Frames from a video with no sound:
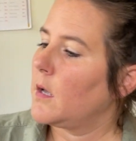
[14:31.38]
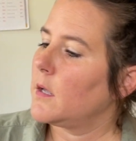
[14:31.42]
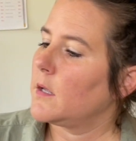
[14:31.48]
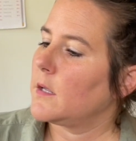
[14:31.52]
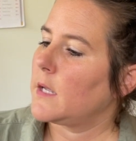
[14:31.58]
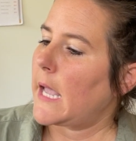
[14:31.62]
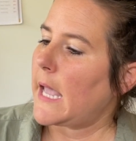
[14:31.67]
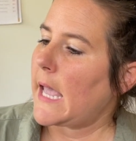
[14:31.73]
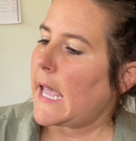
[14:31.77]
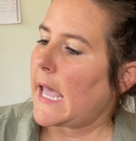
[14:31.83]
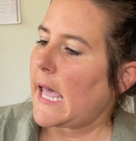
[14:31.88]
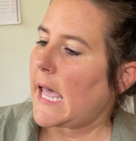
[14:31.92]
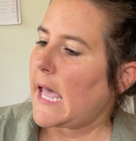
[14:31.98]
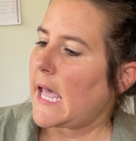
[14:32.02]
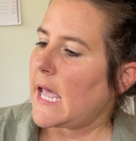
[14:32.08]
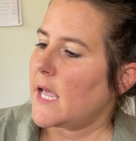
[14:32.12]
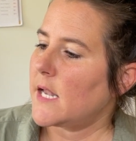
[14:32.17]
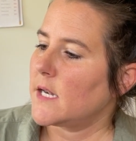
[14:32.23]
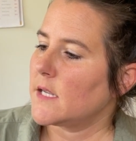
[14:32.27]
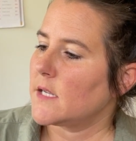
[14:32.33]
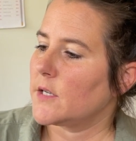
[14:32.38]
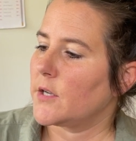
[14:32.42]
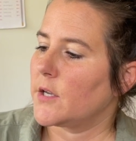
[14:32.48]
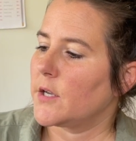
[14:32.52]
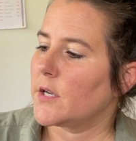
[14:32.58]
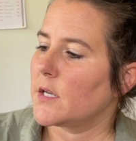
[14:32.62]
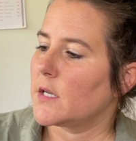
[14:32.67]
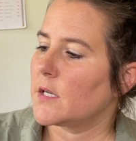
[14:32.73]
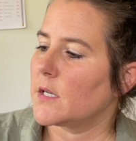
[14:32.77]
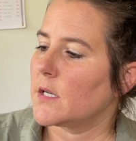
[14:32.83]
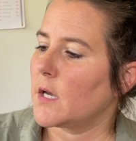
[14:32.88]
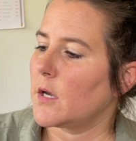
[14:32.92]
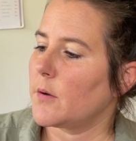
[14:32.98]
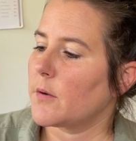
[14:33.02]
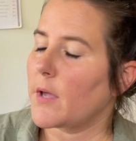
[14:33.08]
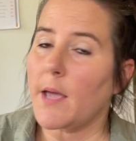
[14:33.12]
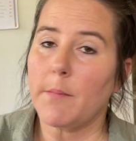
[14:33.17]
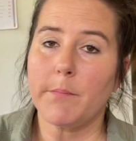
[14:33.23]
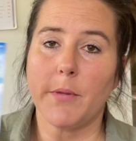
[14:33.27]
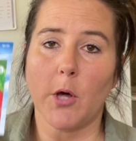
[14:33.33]
And
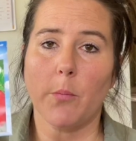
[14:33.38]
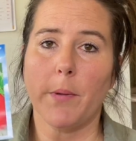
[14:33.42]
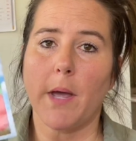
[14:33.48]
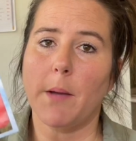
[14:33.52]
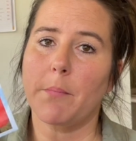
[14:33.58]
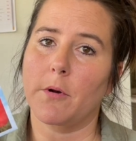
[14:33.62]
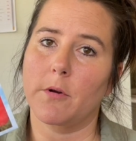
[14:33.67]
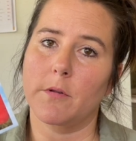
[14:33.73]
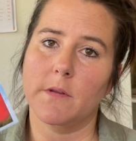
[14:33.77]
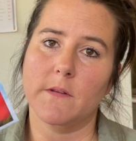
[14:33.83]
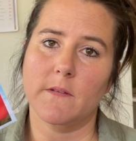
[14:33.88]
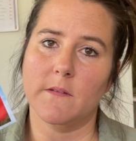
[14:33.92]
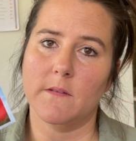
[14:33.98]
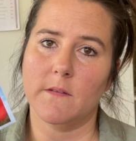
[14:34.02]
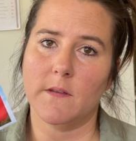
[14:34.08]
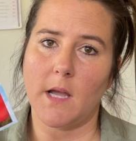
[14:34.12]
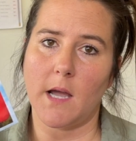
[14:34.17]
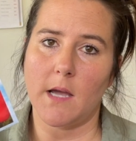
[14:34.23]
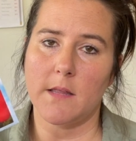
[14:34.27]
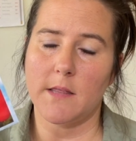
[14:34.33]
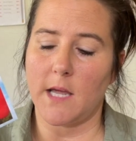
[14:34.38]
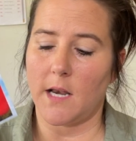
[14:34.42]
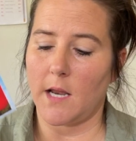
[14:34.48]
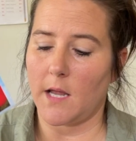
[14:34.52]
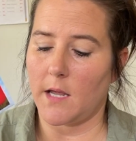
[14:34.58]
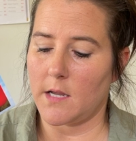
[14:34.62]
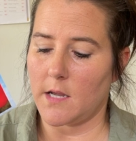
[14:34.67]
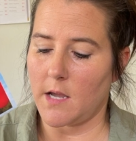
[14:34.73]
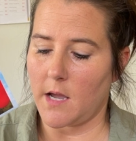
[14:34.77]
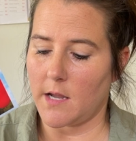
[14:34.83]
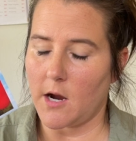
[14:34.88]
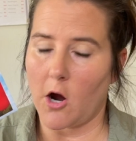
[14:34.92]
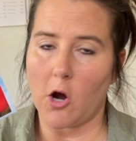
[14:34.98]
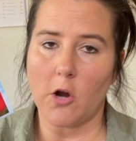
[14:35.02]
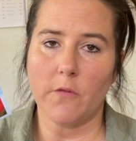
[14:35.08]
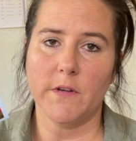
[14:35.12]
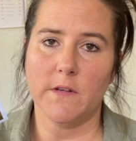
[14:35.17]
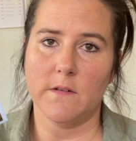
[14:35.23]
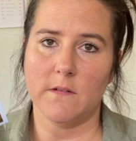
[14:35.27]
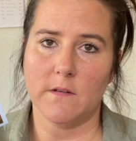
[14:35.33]
okay, bell pepper. This is the kind that I
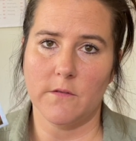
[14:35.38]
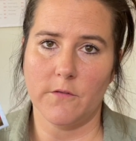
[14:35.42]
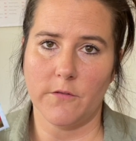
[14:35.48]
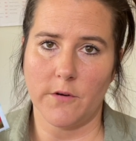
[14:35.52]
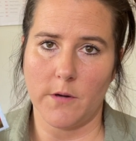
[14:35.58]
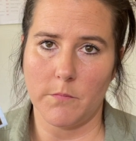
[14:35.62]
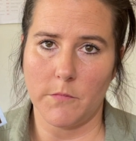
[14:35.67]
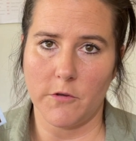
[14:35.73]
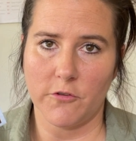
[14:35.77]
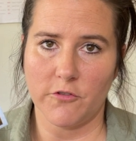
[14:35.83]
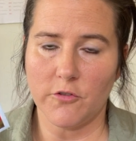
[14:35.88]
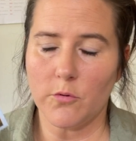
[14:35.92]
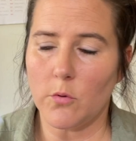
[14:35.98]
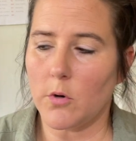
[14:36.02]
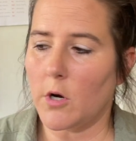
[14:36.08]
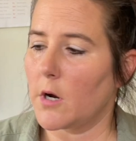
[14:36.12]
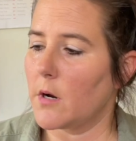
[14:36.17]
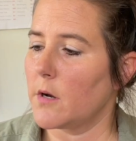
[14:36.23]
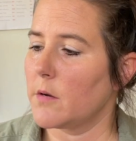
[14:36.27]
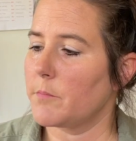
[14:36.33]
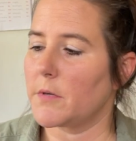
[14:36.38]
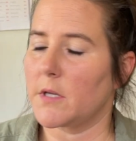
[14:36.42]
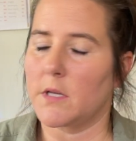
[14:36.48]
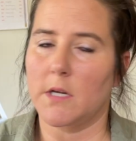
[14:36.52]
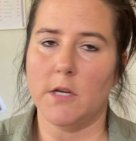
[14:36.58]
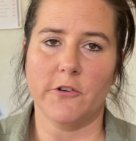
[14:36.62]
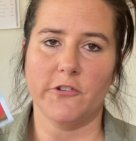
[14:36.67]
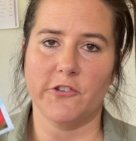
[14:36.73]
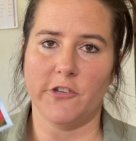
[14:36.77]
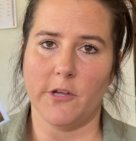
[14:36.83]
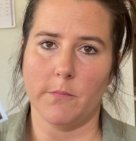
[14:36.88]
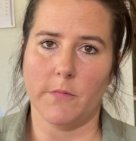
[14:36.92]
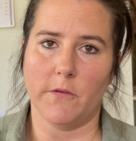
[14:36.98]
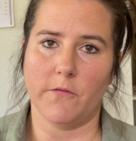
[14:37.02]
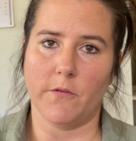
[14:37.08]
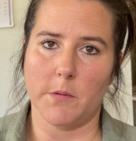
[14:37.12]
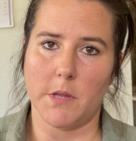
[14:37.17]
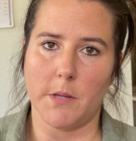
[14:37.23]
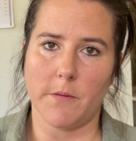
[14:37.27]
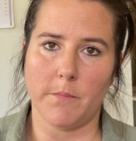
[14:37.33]
harvested from the store, but here's some
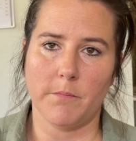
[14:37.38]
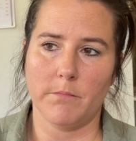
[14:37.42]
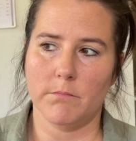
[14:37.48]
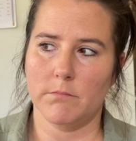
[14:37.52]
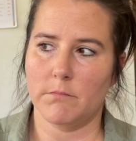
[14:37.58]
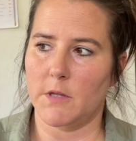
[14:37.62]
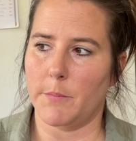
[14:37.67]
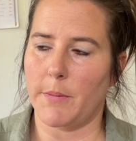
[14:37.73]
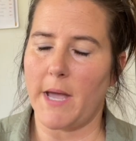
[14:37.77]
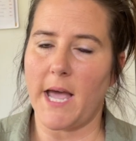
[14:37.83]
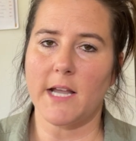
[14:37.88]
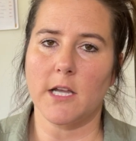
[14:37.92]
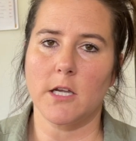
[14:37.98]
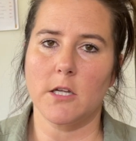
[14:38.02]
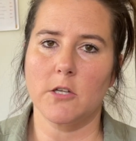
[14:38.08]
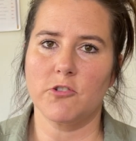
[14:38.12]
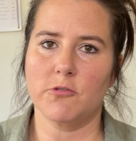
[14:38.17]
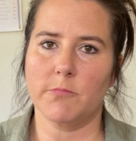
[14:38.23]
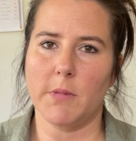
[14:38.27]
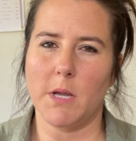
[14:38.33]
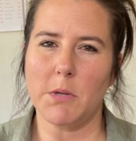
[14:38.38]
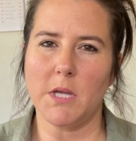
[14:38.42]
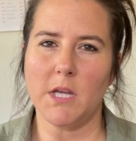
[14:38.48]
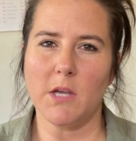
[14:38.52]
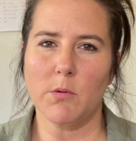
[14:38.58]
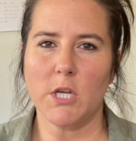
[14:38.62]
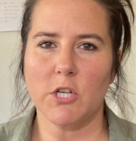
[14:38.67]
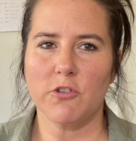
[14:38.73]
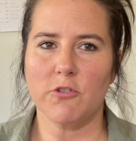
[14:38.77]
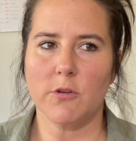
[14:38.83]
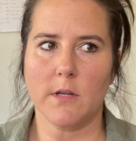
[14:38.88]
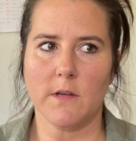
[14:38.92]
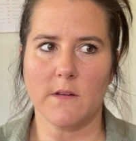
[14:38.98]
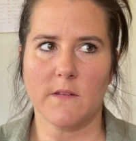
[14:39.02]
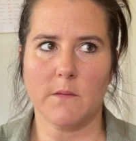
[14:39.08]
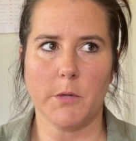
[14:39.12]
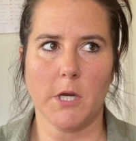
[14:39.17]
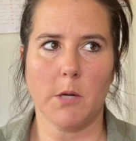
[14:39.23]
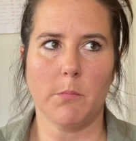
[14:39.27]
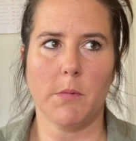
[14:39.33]
from the package. Maybe we can do an
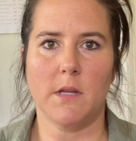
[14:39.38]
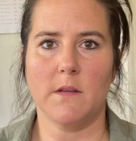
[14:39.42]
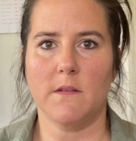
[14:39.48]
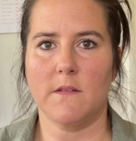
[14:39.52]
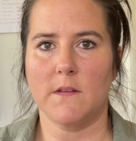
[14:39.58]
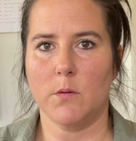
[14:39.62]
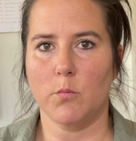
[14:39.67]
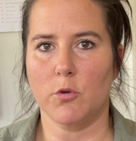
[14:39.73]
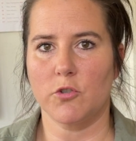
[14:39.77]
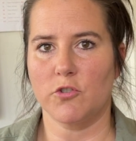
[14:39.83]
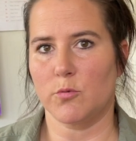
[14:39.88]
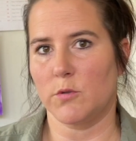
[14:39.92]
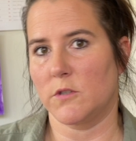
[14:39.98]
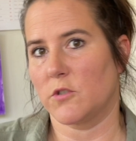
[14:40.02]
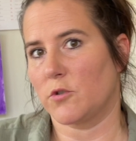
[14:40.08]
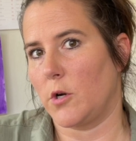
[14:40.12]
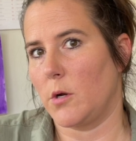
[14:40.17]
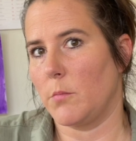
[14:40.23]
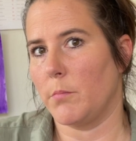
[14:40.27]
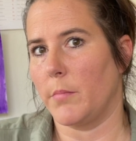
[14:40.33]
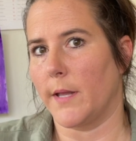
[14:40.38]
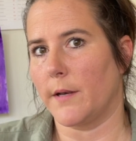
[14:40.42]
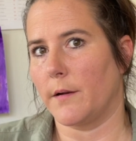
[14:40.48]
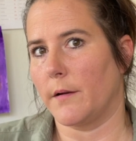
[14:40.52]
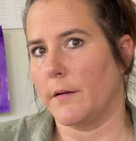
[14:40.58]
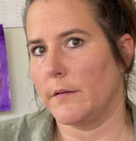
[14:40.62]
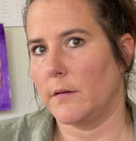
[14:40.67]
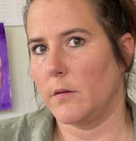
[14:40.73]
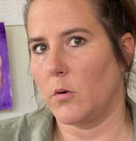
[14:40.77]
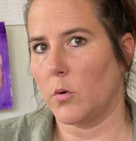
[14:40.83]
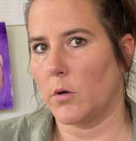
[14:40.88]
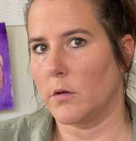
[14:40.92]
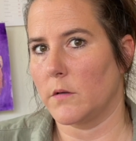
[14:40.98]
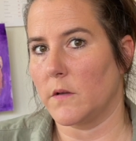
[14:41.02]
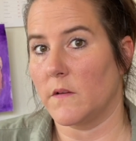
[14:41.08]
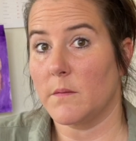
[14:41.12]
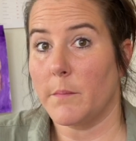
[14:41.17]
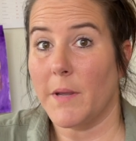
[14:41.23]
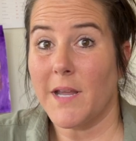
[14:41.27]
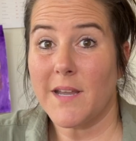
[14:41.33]
experiment and see which ones grow better, or
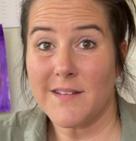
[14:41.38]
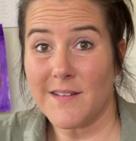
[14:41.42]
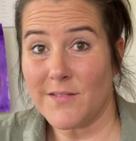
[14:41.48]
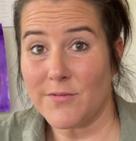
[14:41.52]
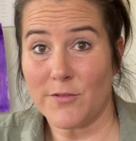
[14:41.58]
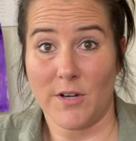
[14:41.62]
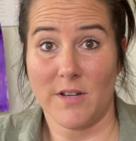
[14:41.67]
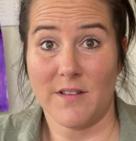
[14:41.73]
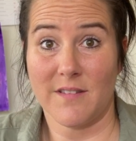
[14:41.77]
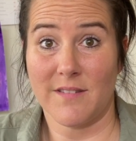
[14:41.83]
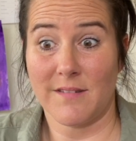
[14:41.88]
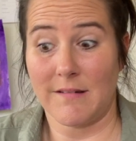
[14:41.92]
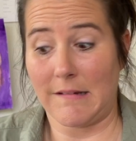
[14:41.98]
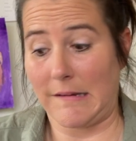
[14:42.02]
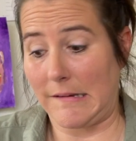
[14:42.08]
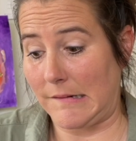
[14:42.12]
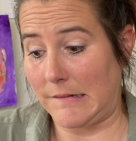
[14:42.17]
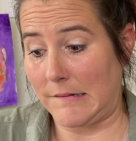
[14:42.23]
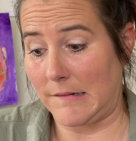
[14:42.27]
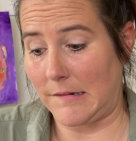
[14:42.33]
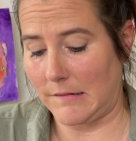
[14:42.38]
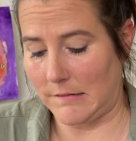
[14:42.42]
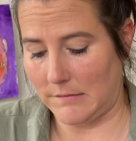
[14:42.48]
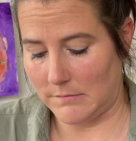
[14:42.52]
does it make a difference? I don't know.